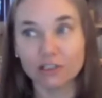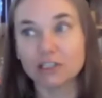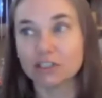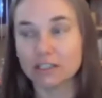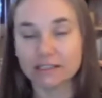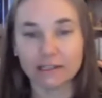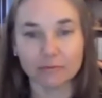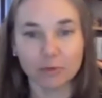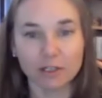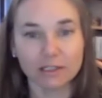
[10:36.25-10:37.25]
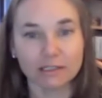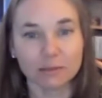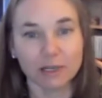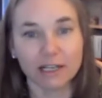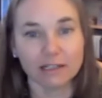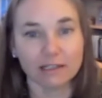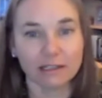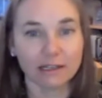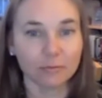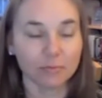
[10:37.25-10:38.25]
traditions I've participated
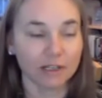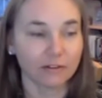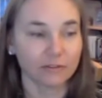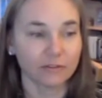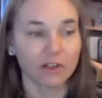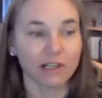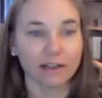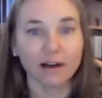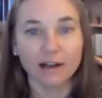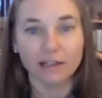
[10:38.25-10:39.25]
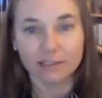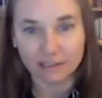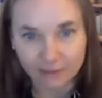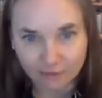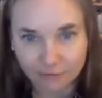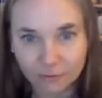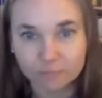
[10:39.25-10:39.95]
in have been very cognitive